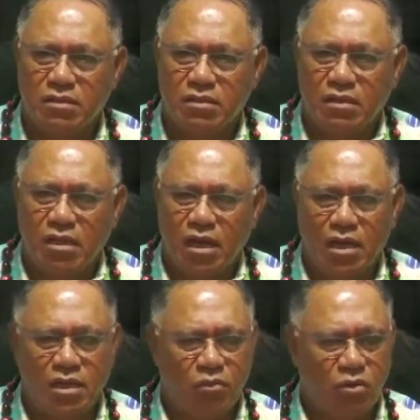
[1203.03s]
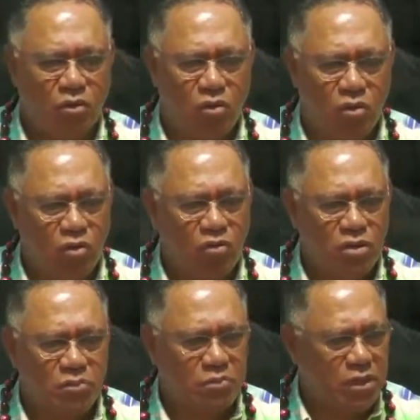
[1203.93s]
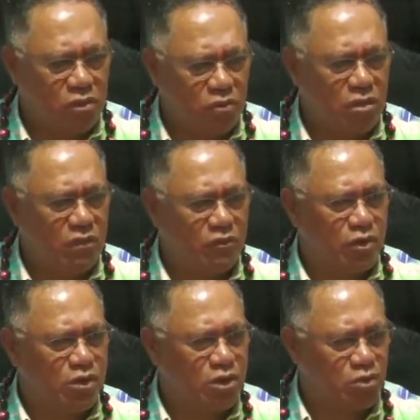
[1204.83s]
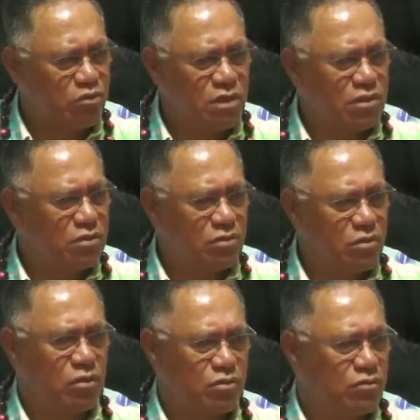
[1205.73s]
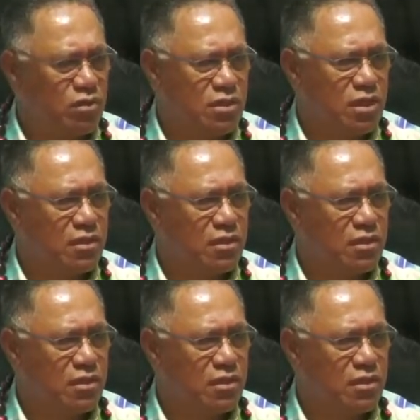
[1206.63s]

and you will always be looking for excuses not to attend.